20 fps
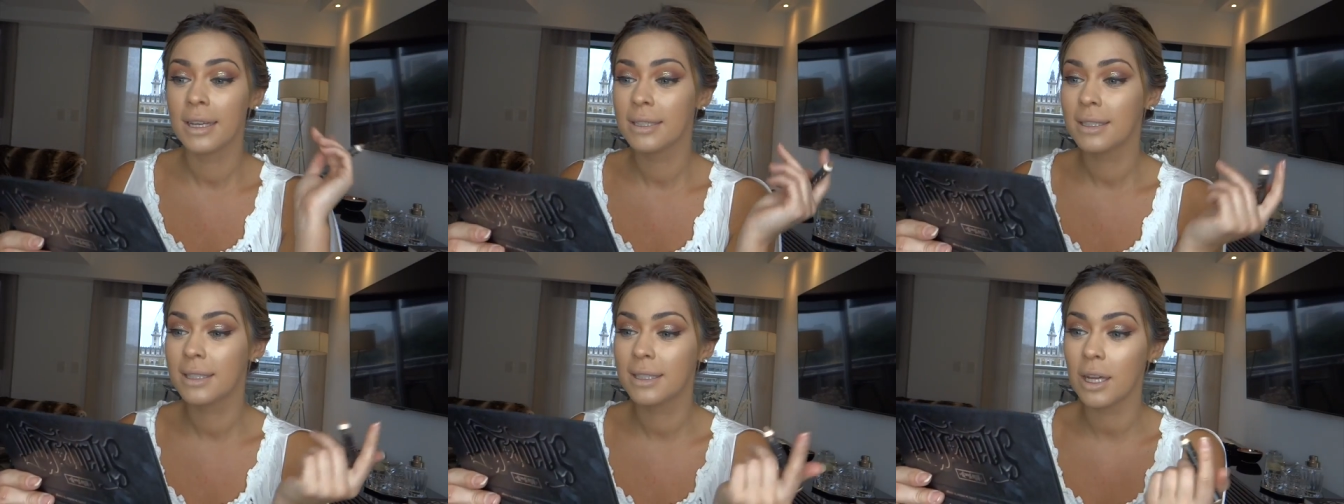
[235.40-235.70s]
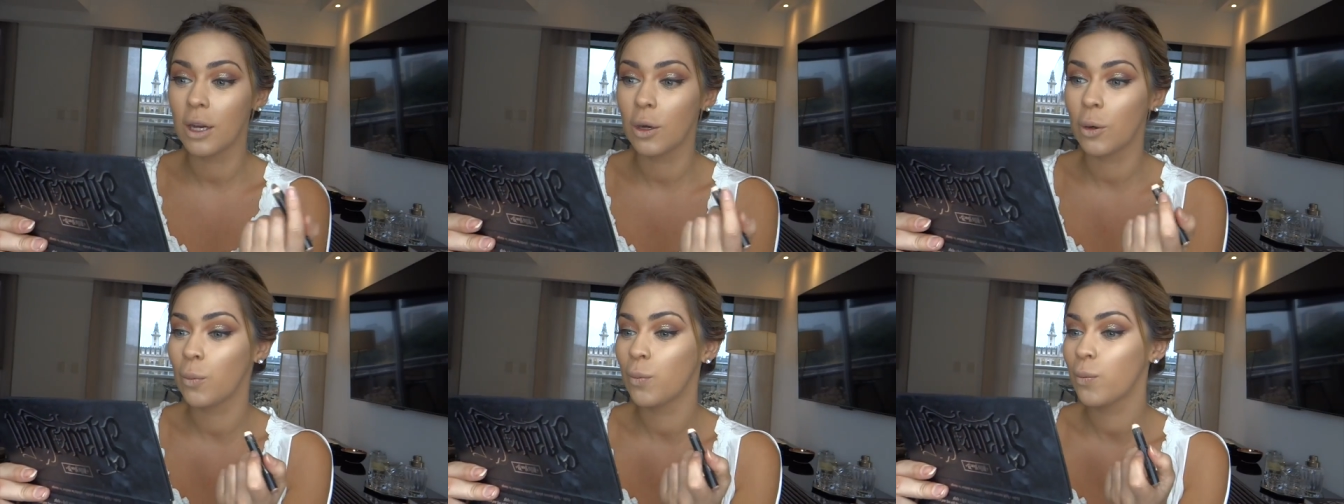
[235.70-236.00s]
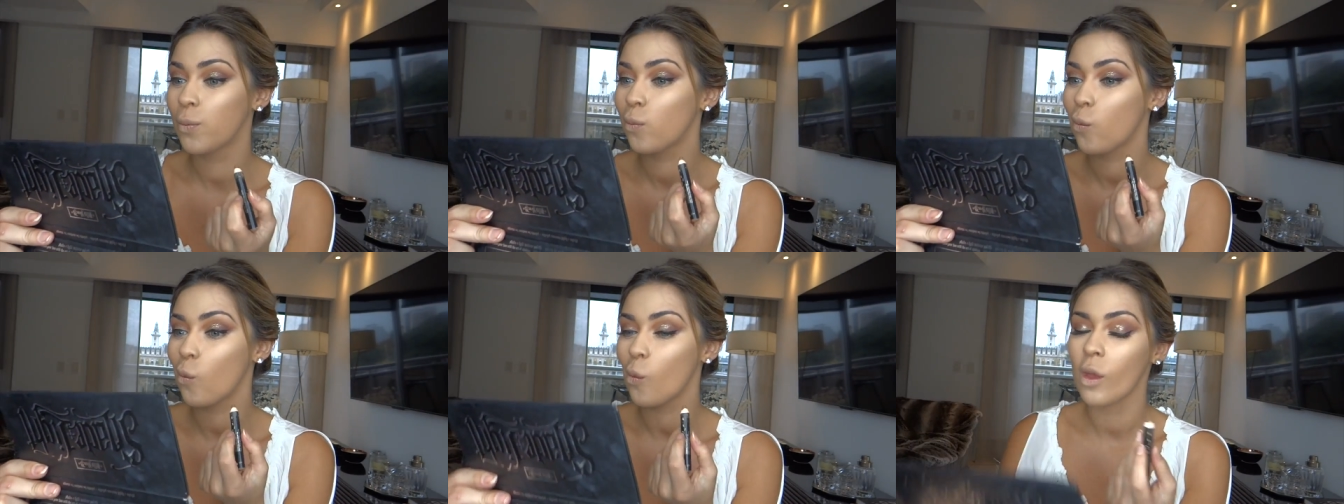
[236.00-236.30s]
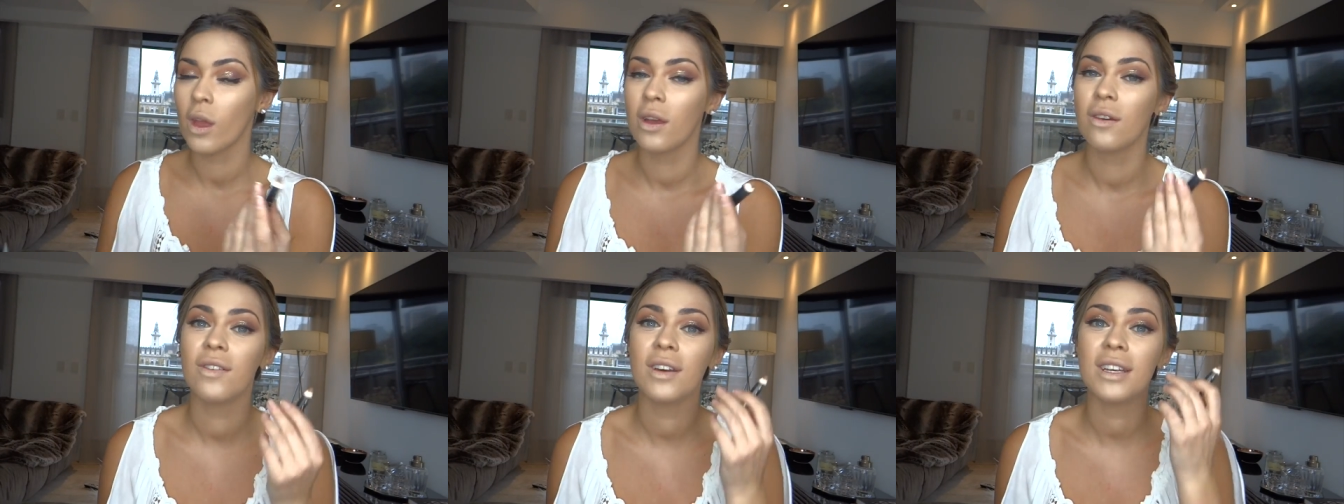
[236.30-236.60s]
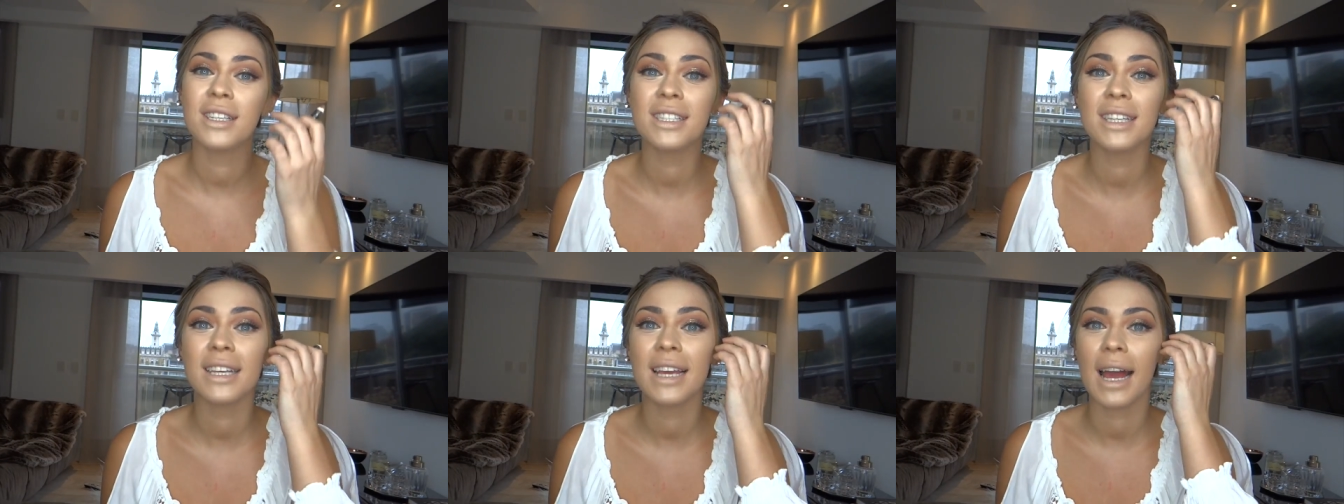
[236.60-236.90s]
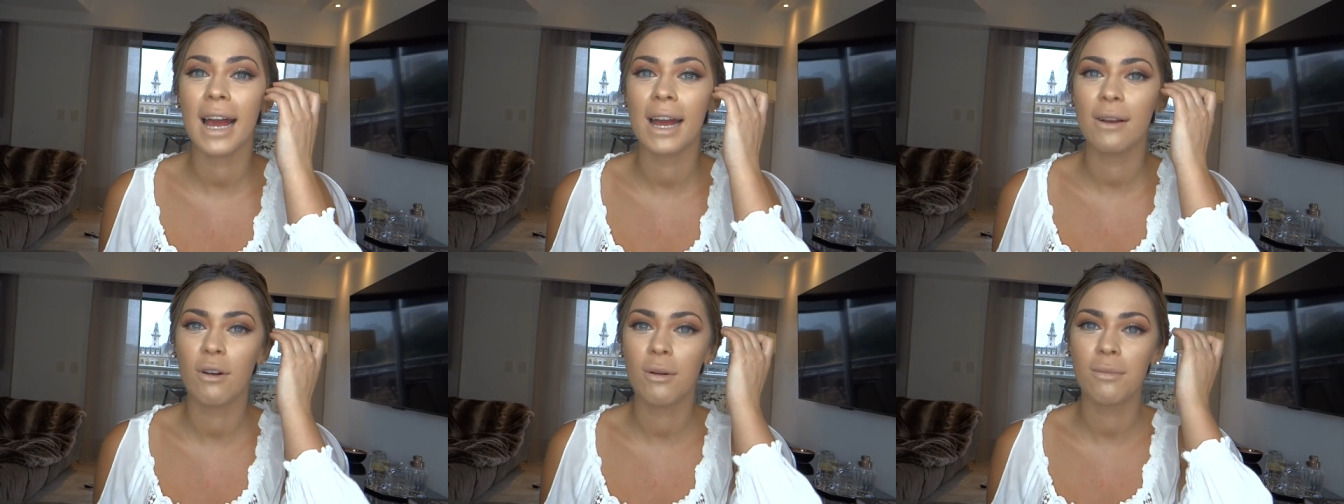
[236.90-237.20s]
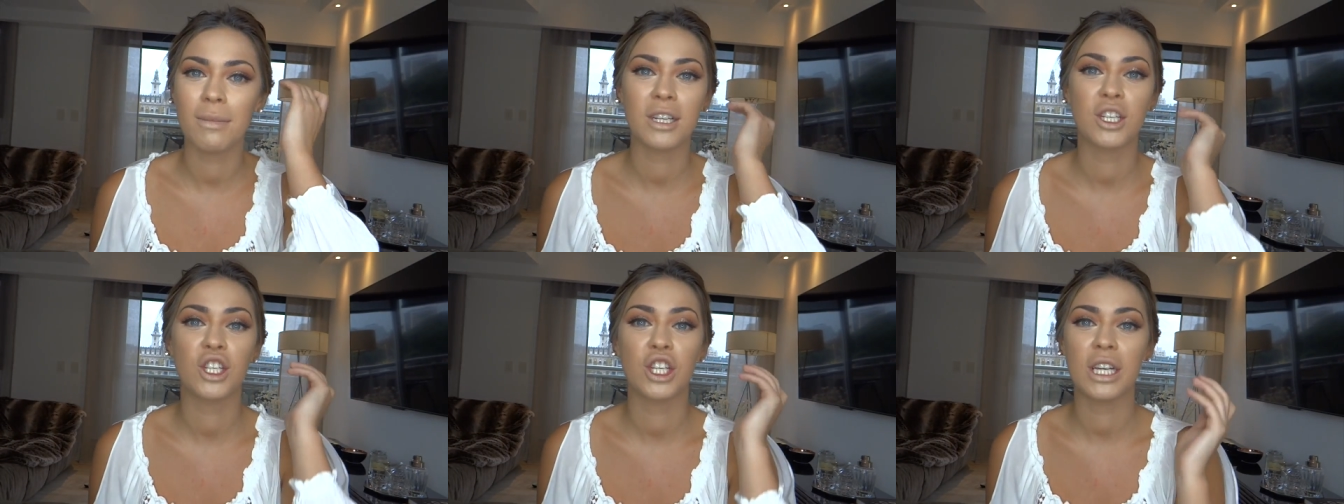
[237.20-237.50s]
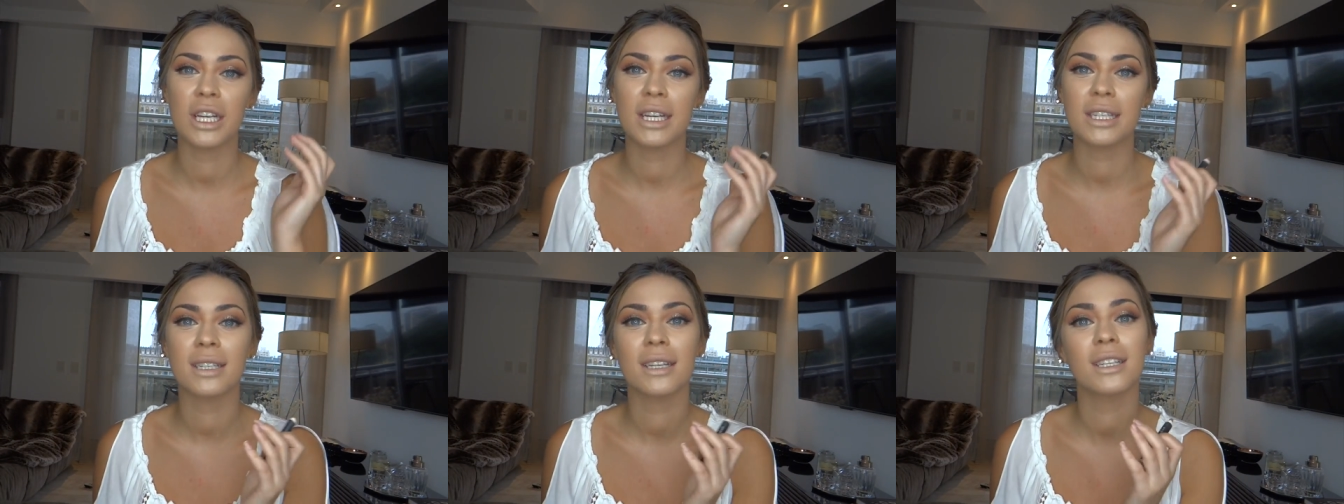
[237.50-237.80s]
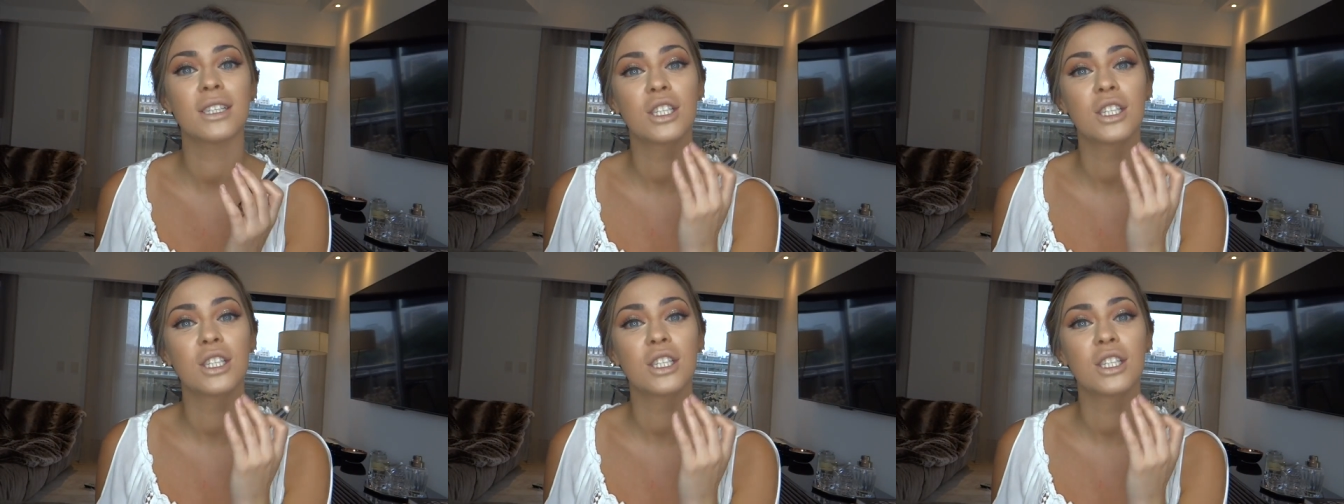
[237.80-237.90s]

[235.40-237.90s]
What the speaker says: So firstly, I want my cheeks